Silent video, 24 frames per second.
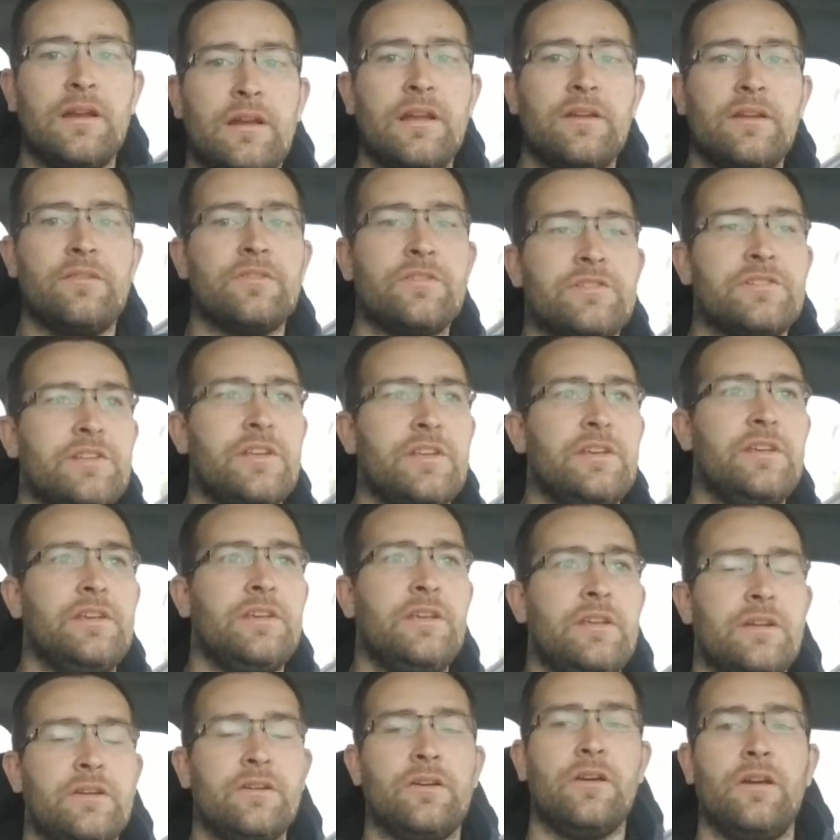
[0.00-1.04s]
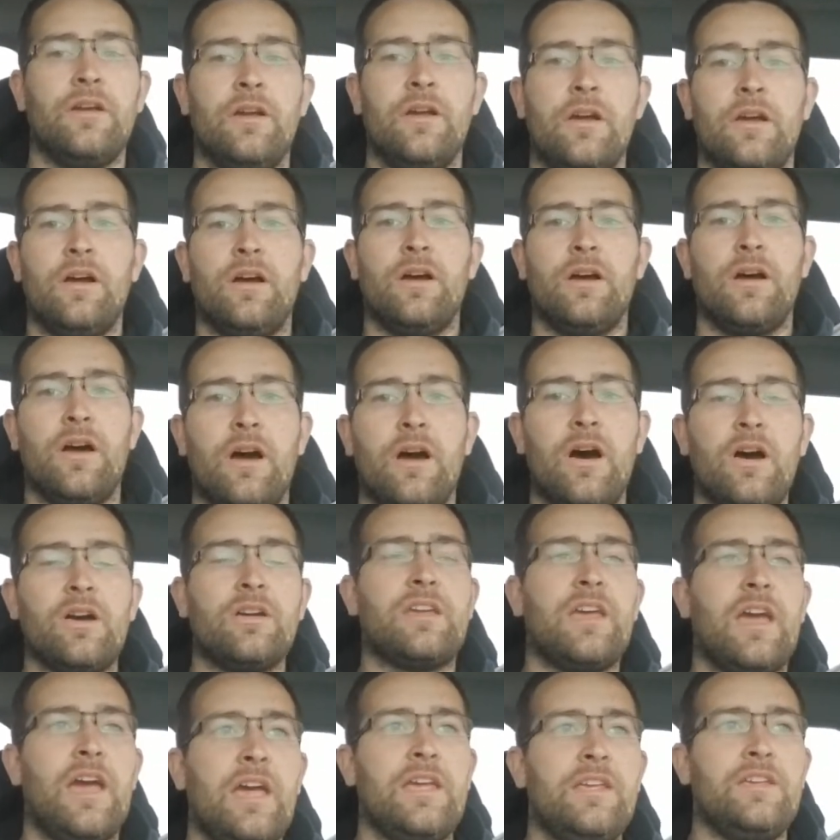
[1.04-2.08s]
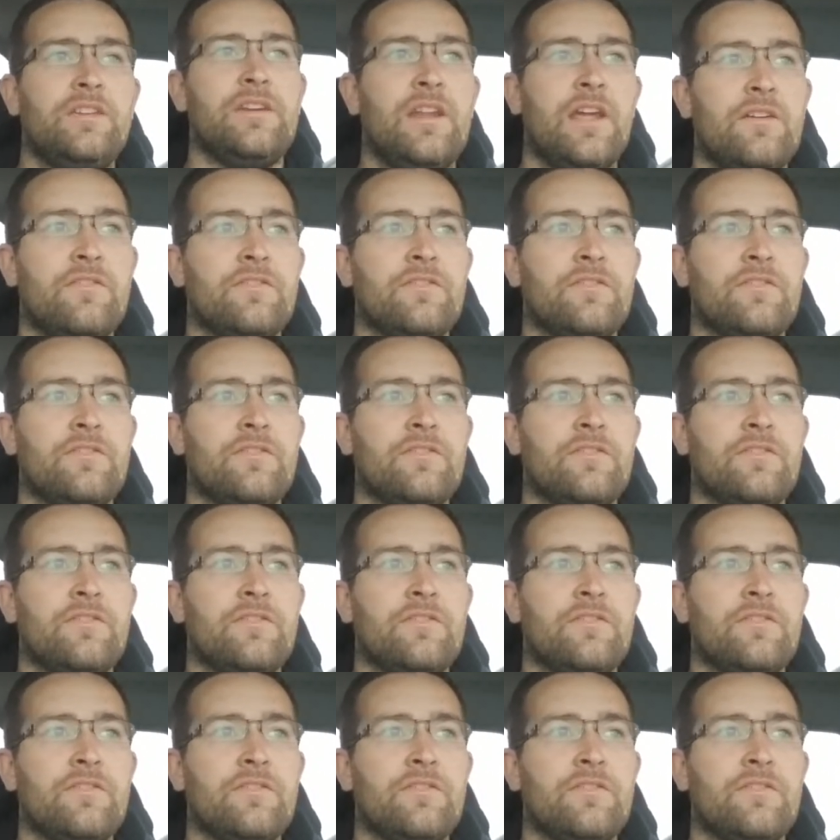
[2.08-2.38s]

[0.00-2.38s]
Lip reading: And I never see, okay,